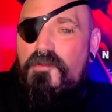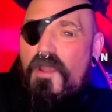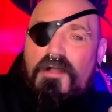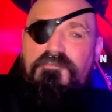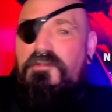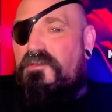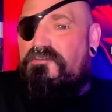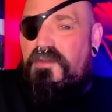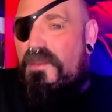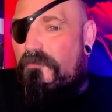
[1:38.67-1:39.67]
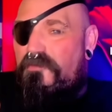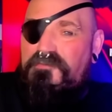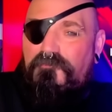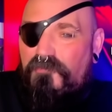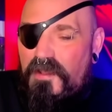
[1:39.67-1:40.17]
you're out trick-or-treating with
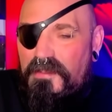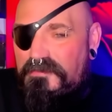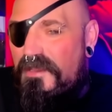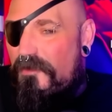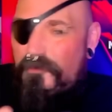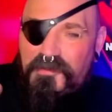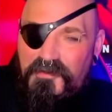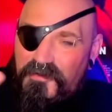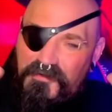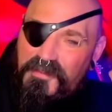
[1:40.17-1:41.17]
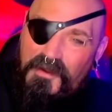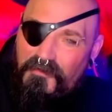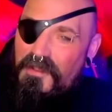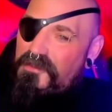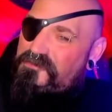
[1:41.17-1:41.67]
some friends, when you're, you know,
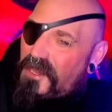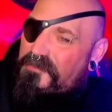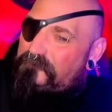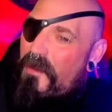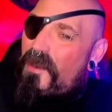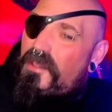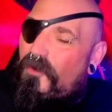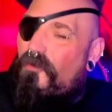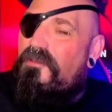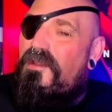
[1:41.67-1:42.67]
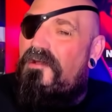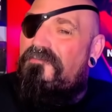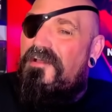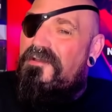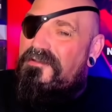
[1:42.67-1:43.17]
just barely old enough
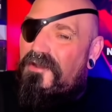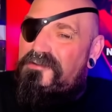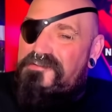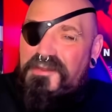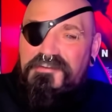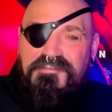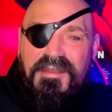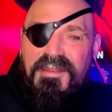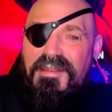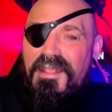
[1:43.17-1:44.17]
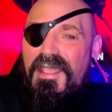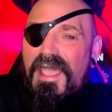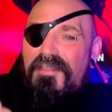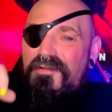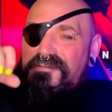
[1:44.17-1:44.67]
to go trick-or-treating,
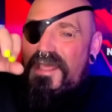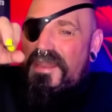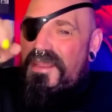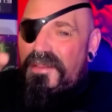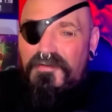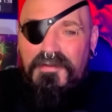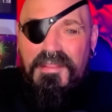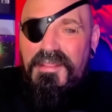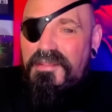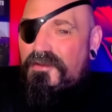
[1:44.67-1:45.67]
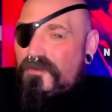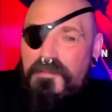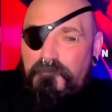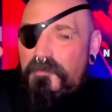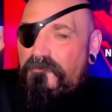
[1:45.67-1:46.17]
and there's that eerie,
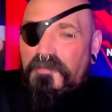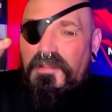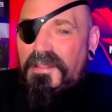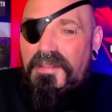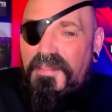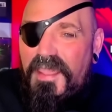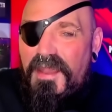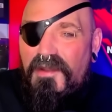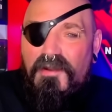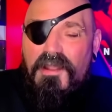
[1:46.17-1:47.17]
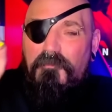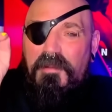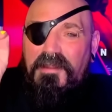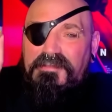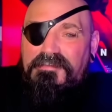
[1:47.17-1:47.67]
creepy feeling in the air,
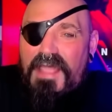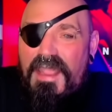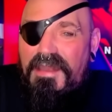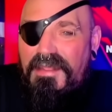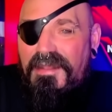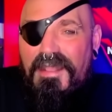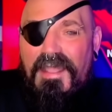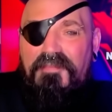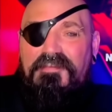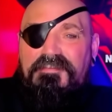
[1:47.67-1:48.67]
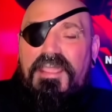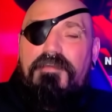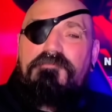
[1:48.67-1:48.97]
but exciting at the same